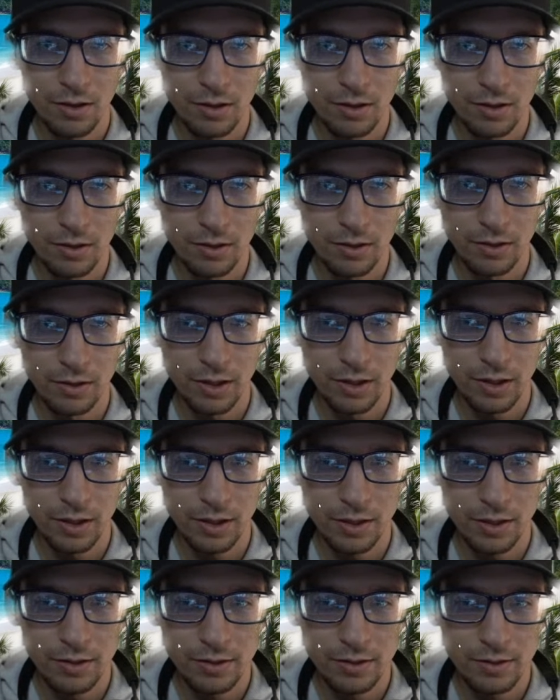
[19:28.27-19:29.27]
Alright,
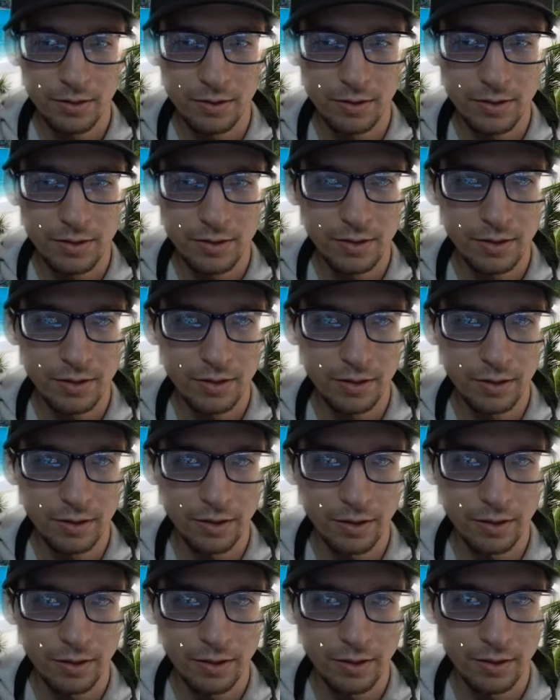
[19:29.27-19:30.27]
so let's see.
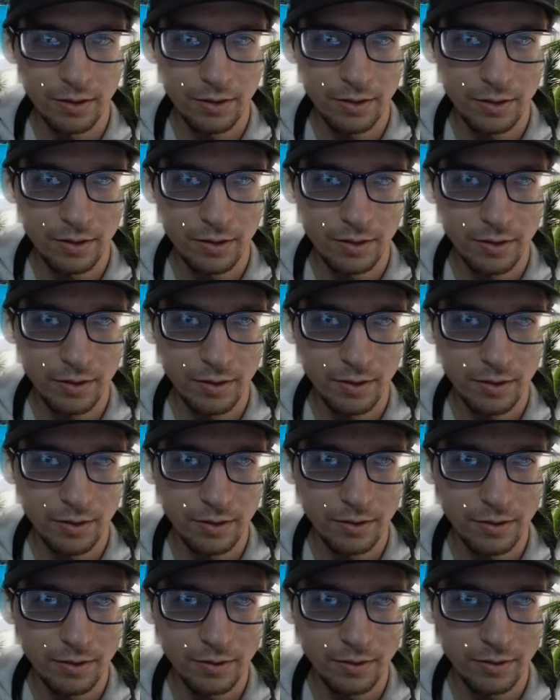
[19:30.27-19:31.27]

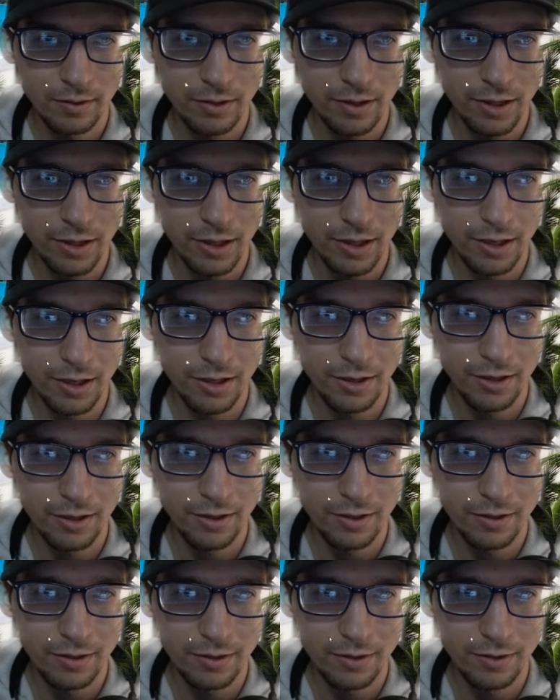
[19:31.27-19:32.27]
Look at that.
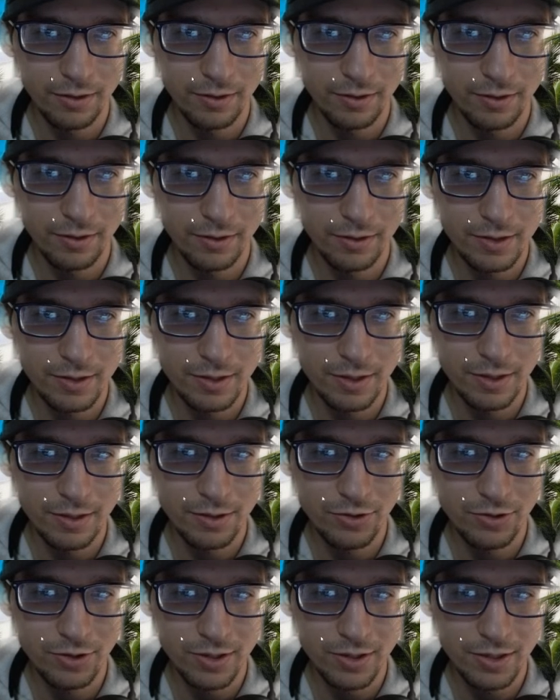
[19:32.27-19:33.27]
You can see the
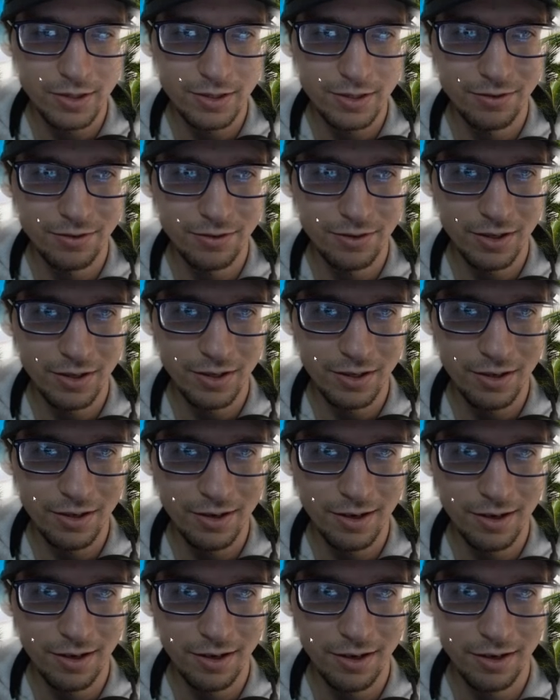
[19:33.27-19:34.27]
transition right there.
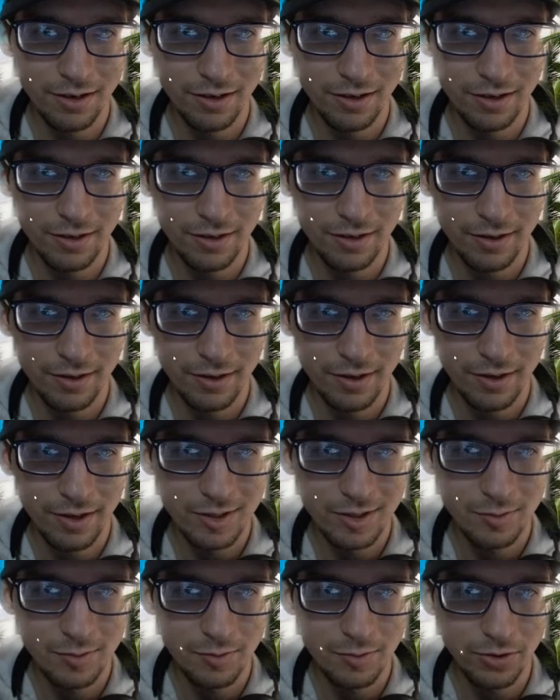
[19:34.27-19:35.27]
It's
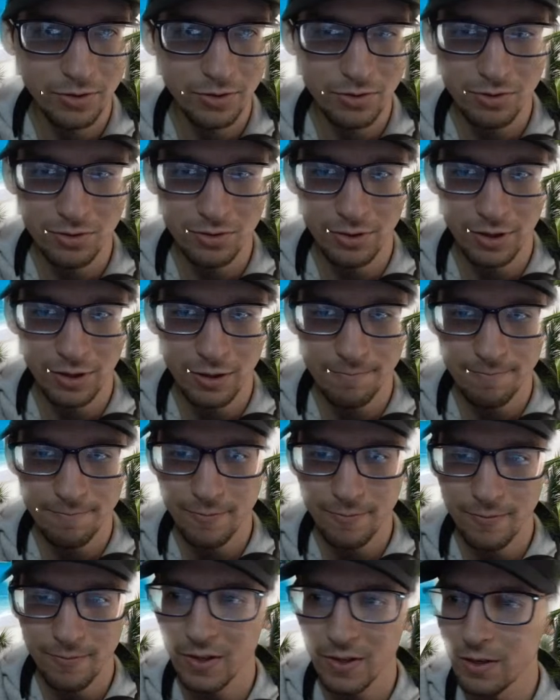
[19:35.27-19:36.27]
pretty cool, right?
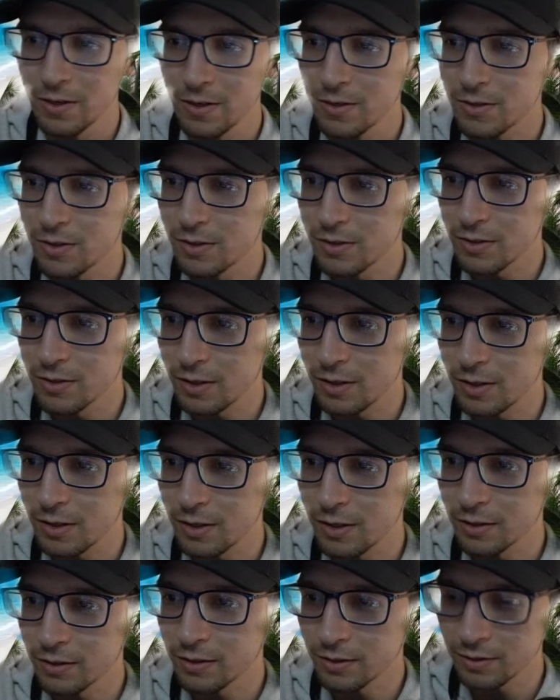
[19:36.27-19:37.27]
So let's go ahead
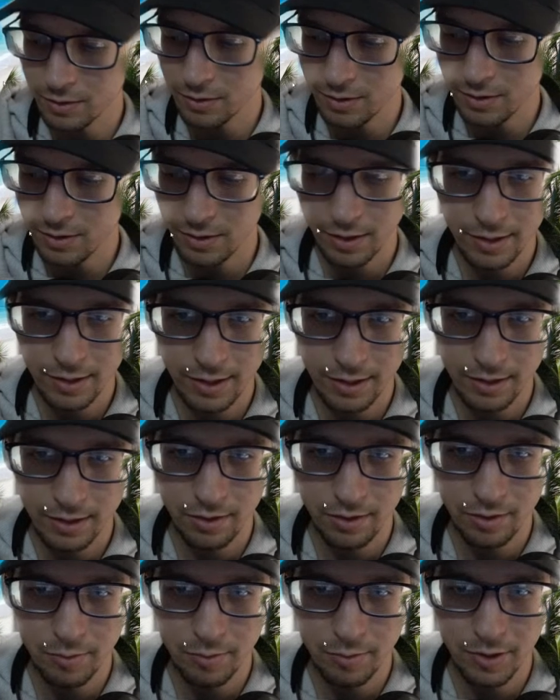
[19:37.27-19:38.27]
and select that color
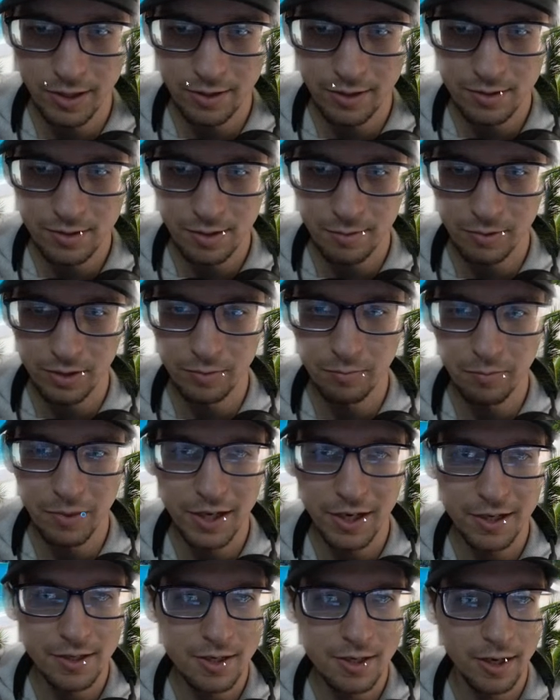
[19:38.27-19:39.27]
balance. I'm going to
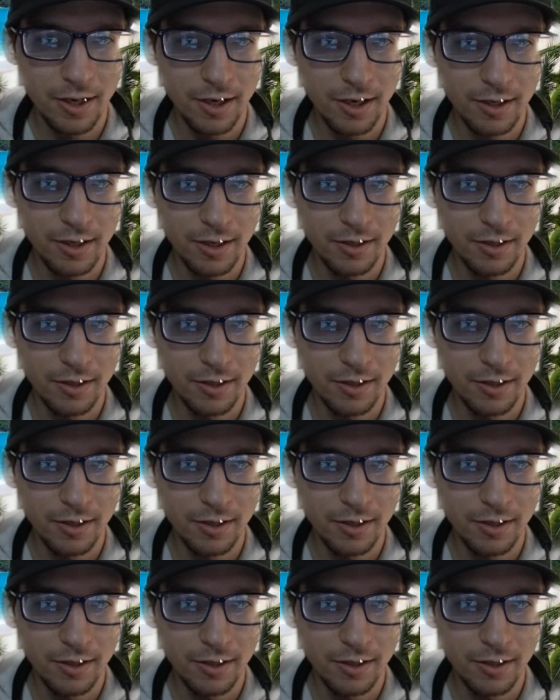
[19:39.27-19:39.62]
paste it on.